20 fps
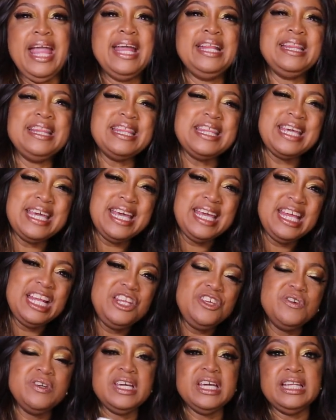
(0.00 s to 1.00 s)
And
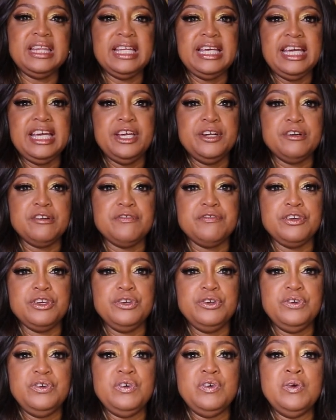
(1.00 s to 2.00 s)
then you get the
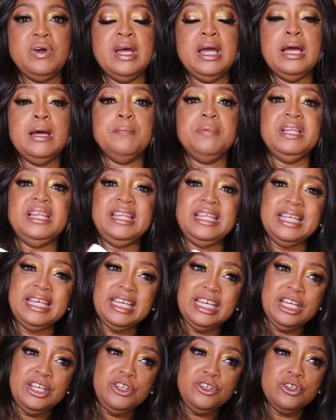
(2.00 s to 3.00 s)
interview, but
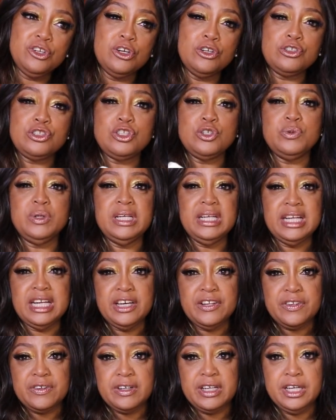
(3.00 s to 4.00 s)
then you go to
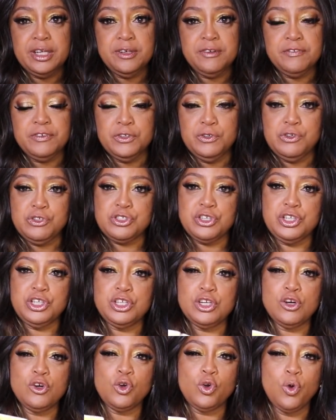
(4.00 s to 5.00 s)
another interview, so
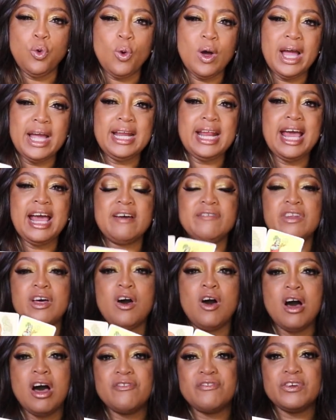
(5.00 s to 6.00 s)
you don't quite have
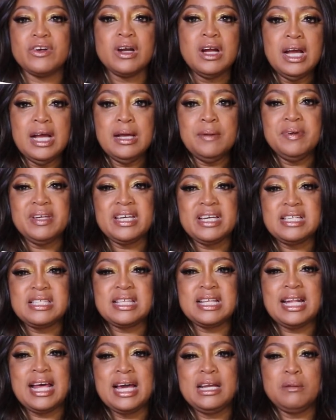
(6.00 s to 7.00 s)
the offer
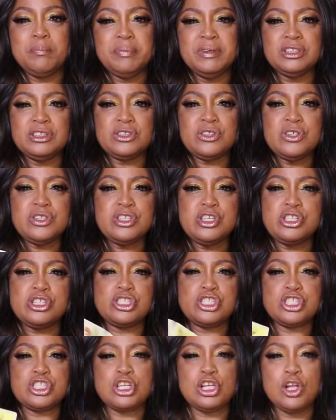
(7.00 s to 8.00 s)
because the Knight of Pentacles
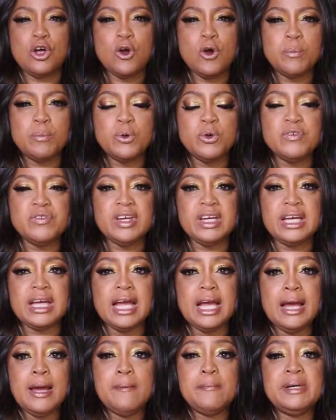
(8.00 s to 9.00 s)
is slow
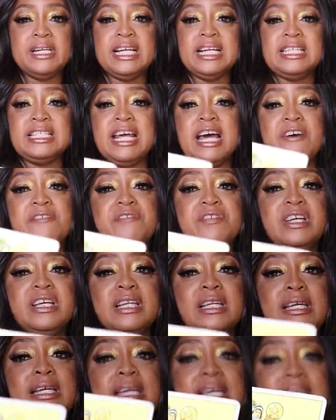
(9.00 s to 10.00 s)
moving, but it
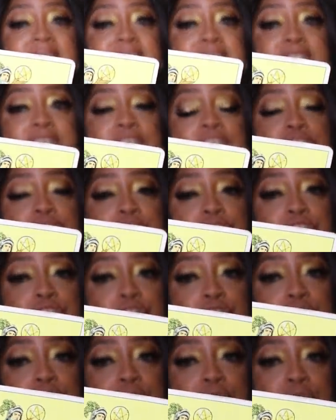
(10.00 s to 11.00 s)
definitely is a
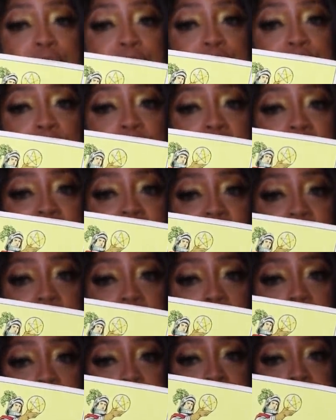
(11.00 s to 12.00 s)
huge
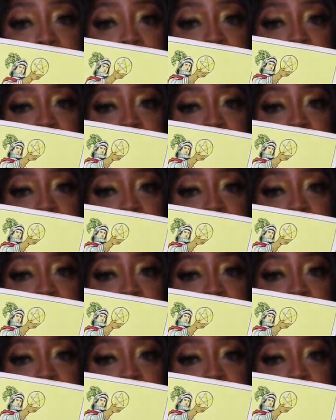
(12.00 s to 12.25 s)
offer.